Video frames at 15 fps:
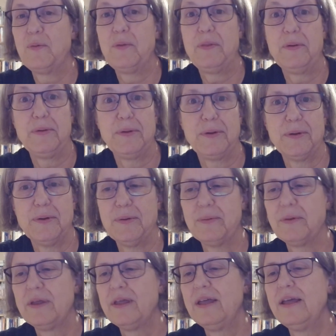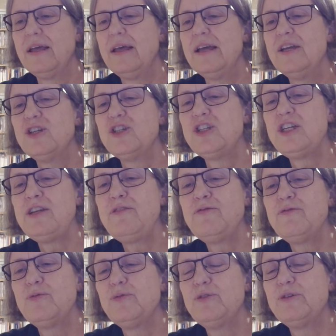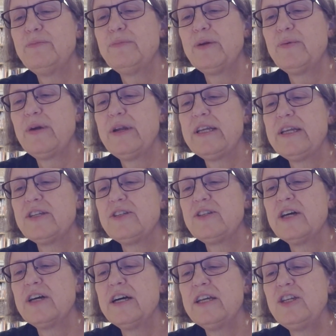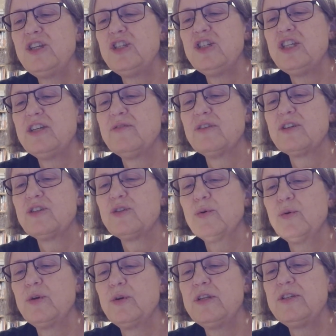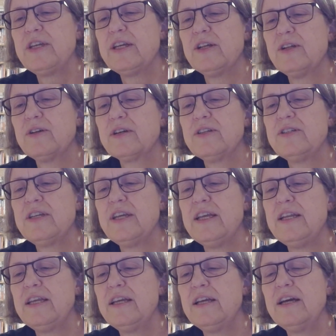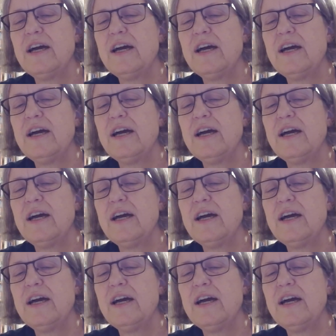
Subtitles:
There you go. She fooled them by writing a tongue-in-cheek Victorian tale containing